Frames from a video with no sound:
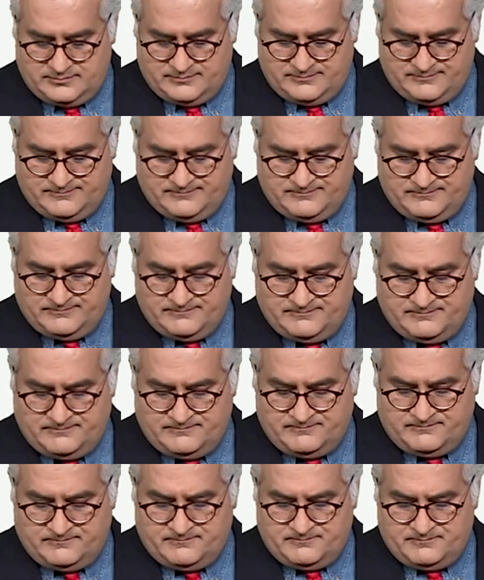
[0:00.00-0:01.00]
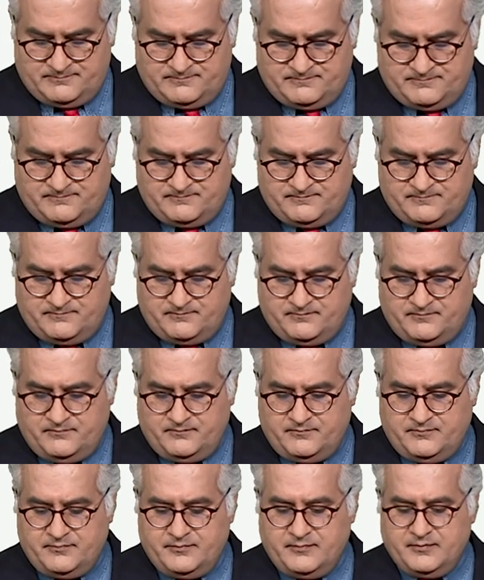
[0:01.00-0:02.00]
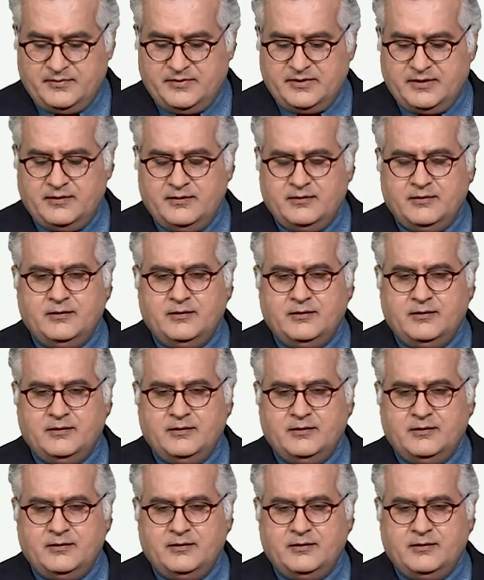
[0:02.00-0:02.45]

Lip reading: Nothing is said.